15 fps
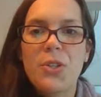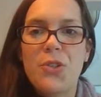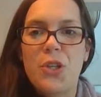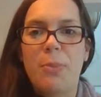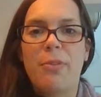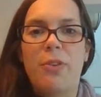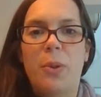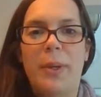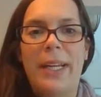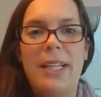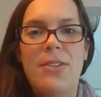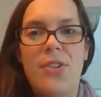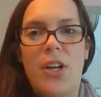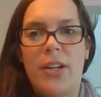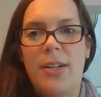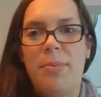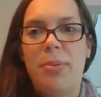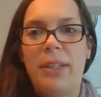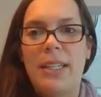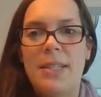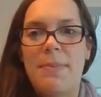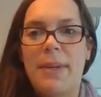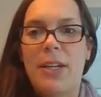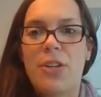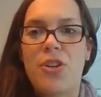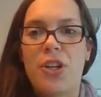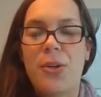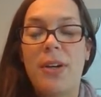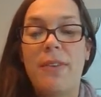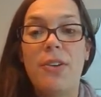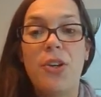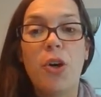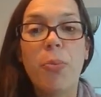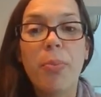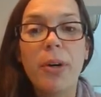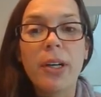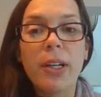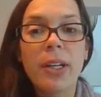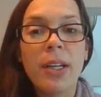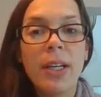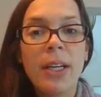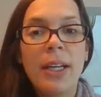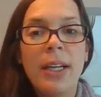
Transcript: So before we get started, please make sure you have a notebook,